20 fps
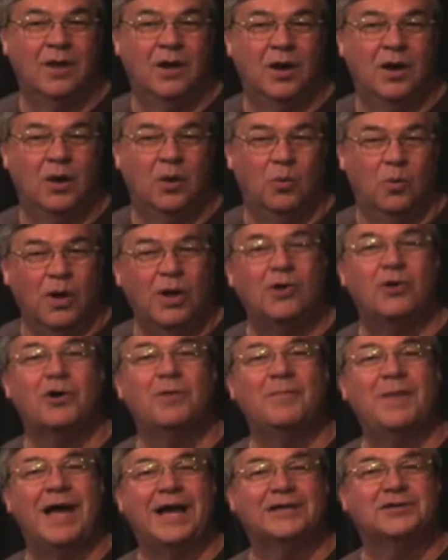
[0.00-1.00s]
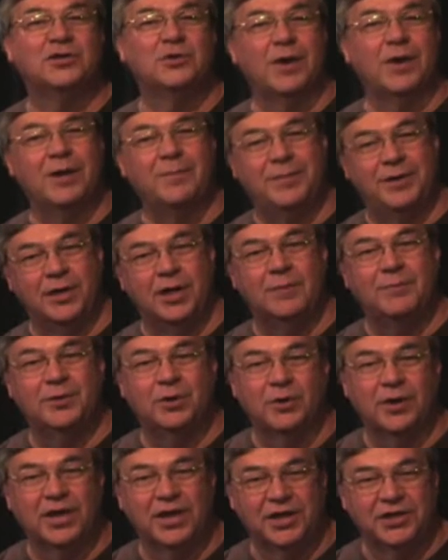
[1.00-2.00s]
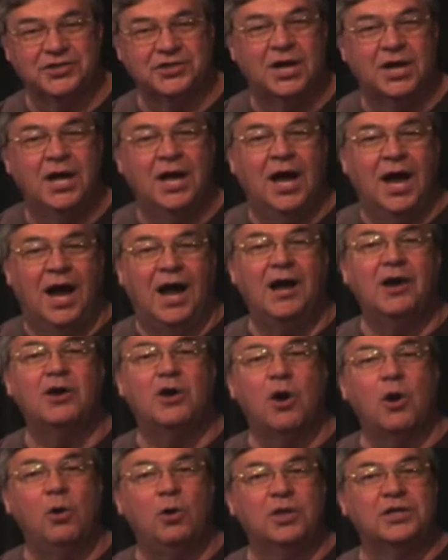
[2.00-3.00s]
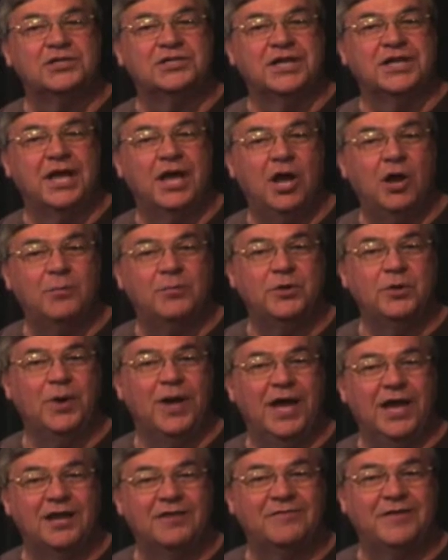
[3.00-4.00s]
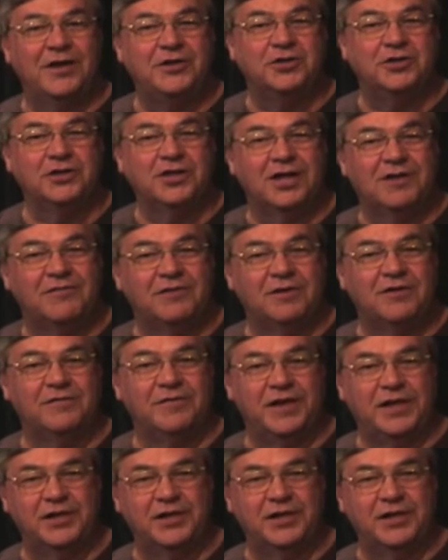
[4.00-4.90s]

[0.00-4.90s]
Welcome back to Ramping Up Your English. Our goal is to help you elevate your level of English